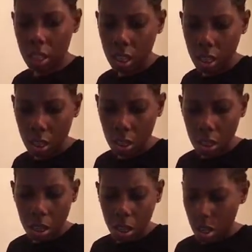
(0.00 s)
the
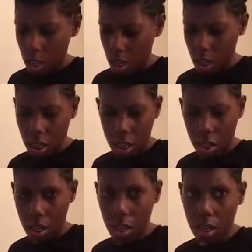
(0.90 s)

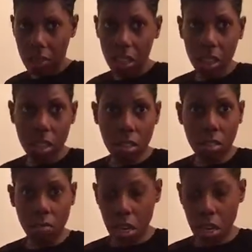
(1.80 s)
green onions.